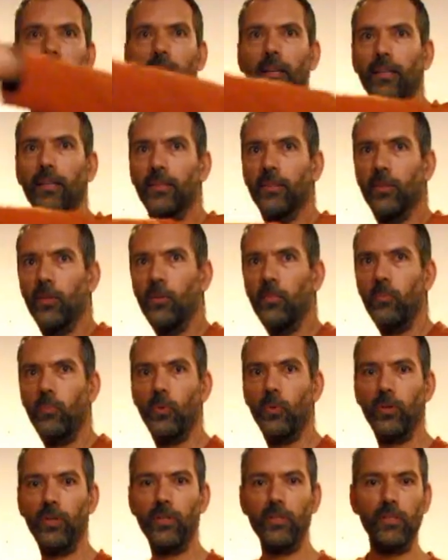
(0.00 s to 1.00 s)
At no
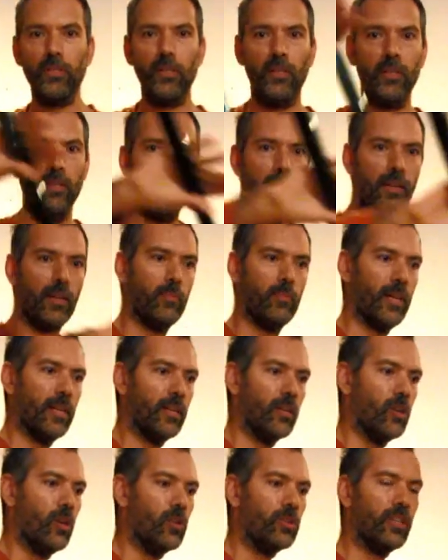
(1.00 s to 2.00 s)
point am I
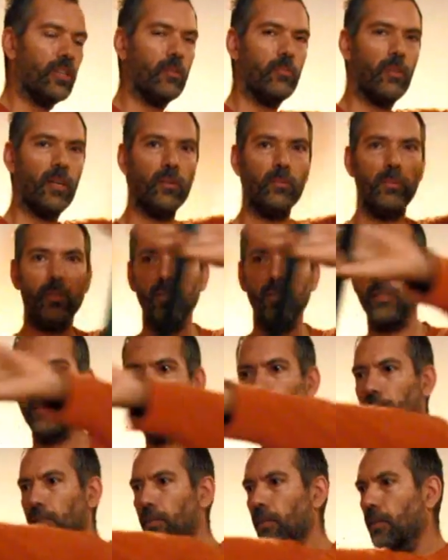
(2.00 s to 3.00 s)
cocking my
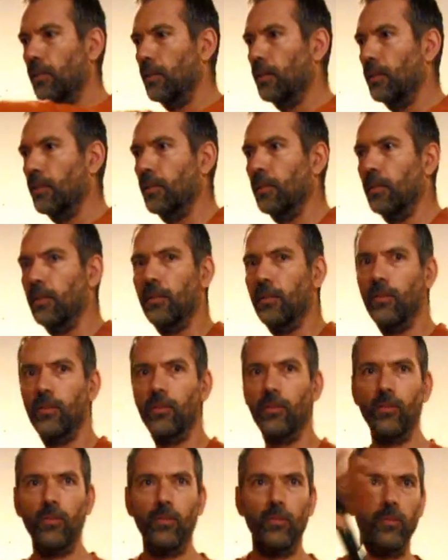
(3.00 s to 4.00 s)
wrists
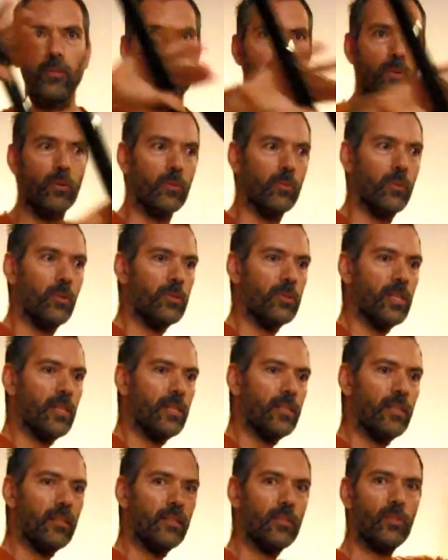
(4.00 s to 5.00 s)
or
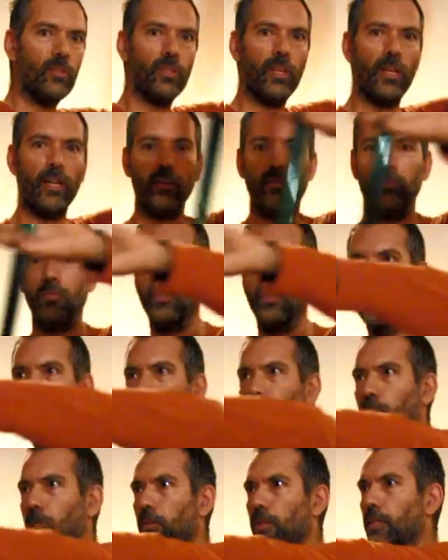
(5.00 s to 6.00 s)
rotating the shaft
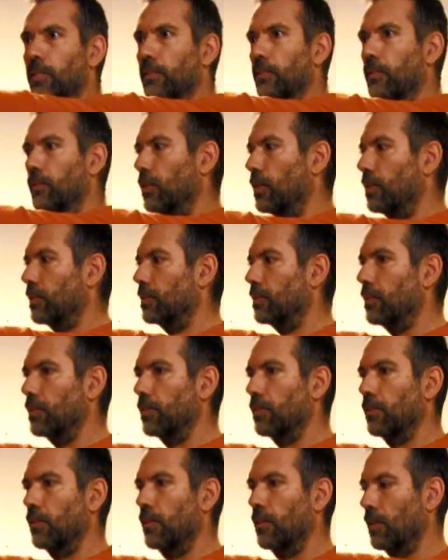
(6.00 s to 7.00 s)
or anything like
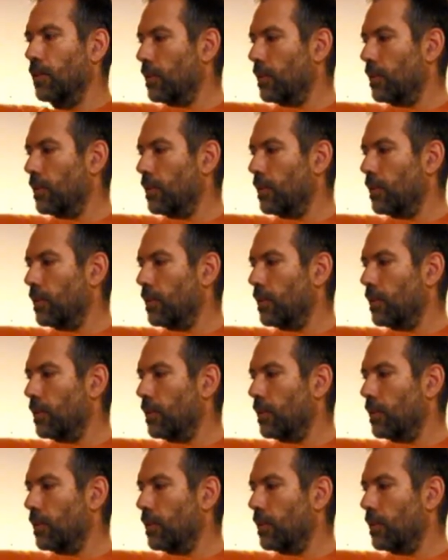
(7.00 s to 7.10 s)
this.